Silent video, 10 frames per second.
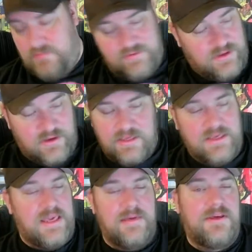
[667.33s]
Donkey
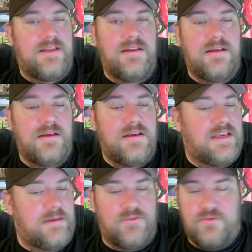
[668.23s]
came
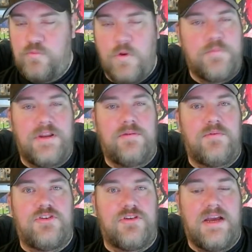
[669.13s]
swooping in
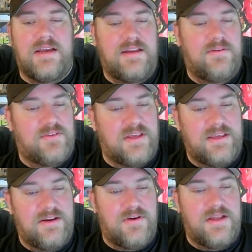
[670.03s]
with Shrek, and he was like,
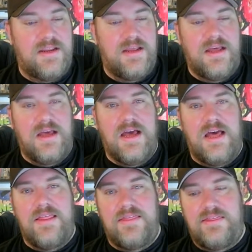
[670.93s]
you know what?
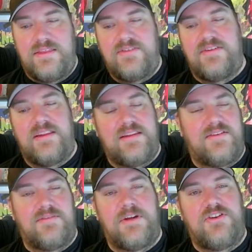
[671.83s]
This
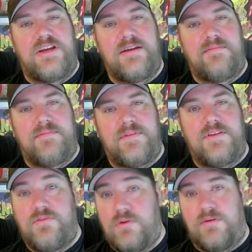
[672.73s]
is my jam.
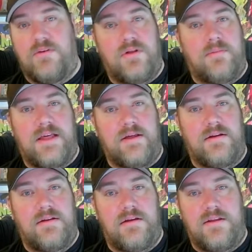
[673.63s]
This is what I'm all about.
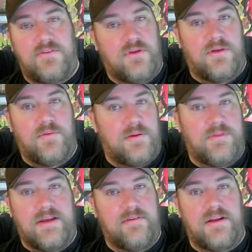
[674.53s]
This is all I want to
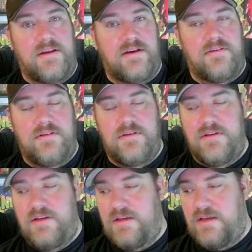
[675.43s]
play right now.
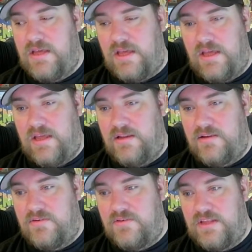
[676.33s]

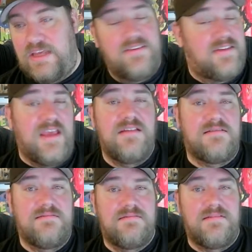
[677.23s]
And he stayed.
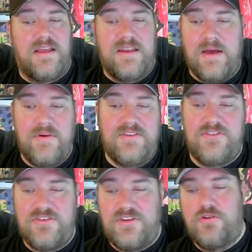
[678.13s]
And now he's
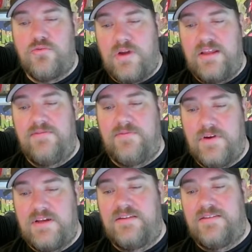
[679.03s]
just a great
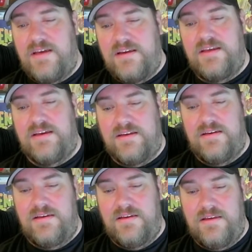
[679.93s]
freaking sidekick.
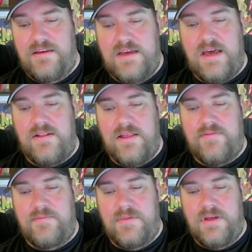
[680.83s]
You gotta love him.